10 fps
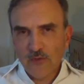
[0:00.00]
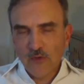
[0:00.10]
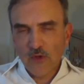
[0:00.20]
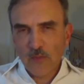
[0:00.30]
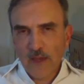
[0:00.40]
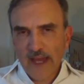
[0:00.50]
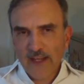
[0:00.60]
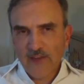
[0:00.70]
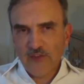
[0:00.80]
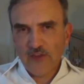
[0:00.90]
look
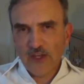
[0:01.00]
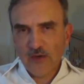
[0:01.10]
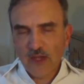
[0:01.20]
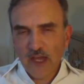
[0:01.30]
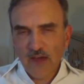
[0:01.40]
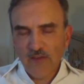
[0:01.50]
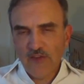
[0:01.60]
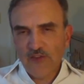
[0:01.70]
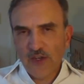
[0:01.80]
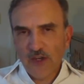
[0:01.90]
back and say, okay,
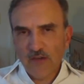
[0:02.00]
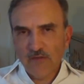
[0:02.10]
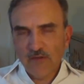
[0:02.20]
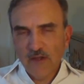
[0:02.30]
this is enough.